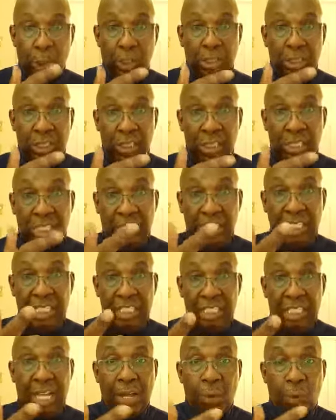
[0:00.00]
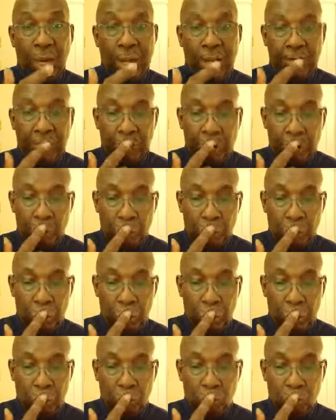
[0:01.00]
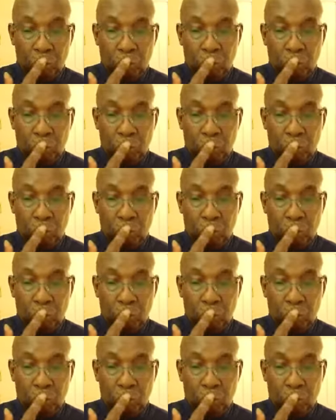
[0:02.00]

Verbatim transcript: which he is our refuge.